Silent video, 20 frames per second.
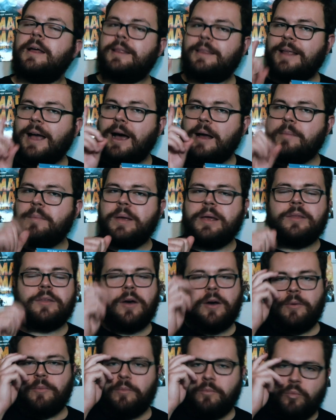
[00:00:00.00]
Not me,
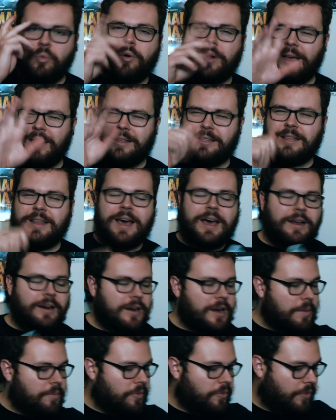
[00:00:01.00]
though. We'll get into that in
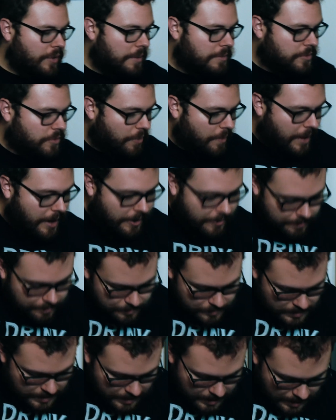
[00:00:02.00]
a couple films from now.
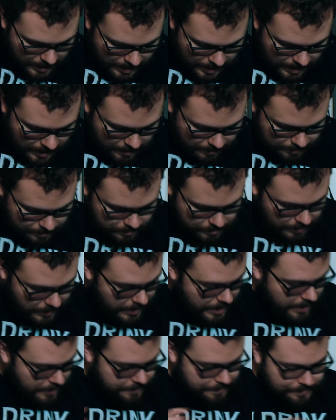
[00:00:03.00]
But
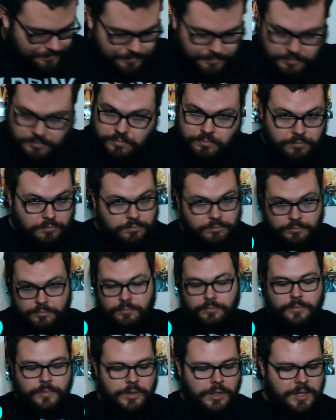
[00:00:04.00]
yeah,
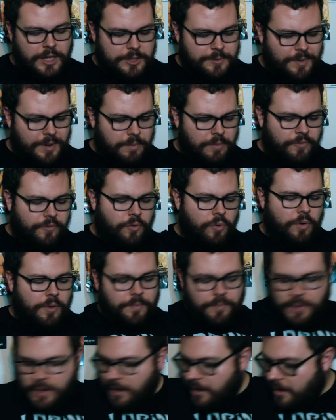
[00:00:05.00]
that's my number 4.